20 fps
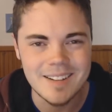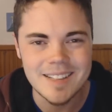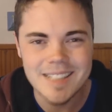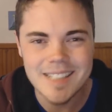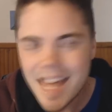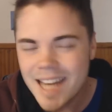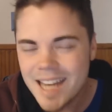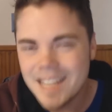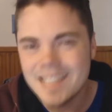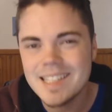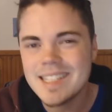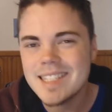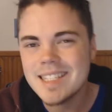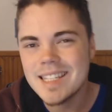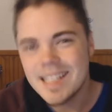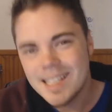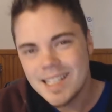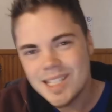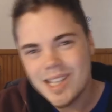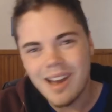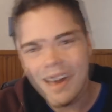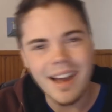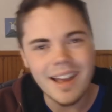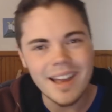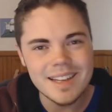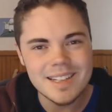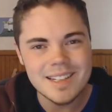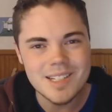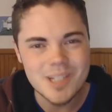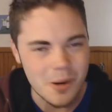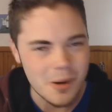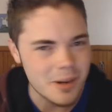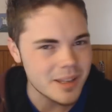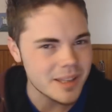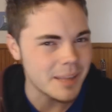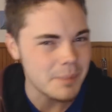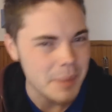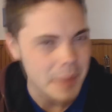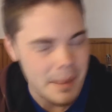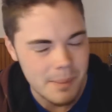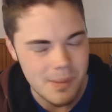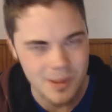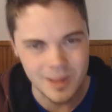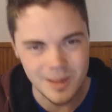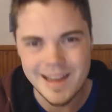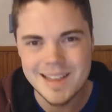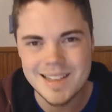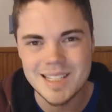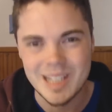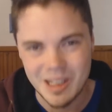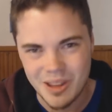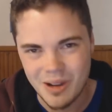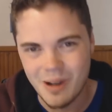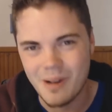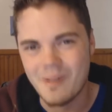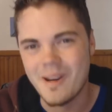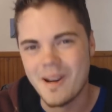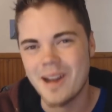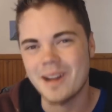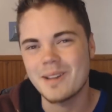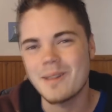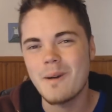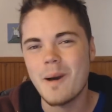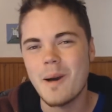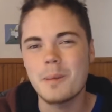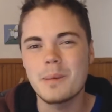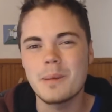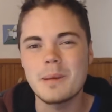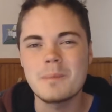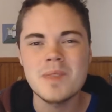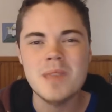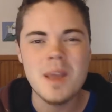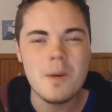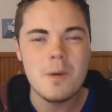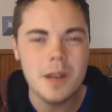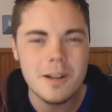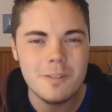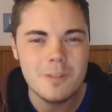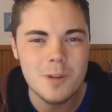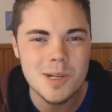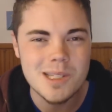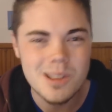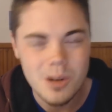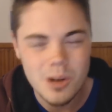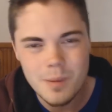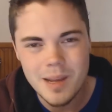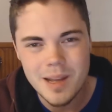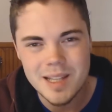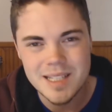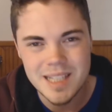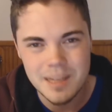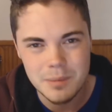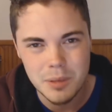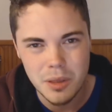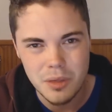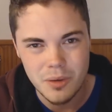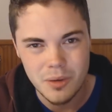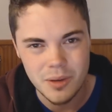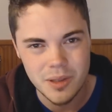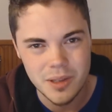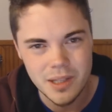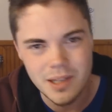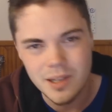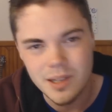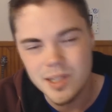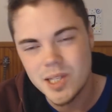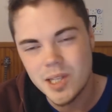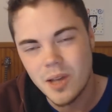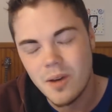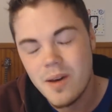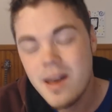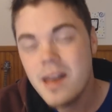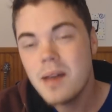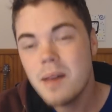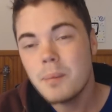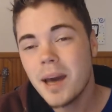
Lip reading: and that is the tired joke that people like to throw around quite a bit whenever we talk about Diablo 3 on the console.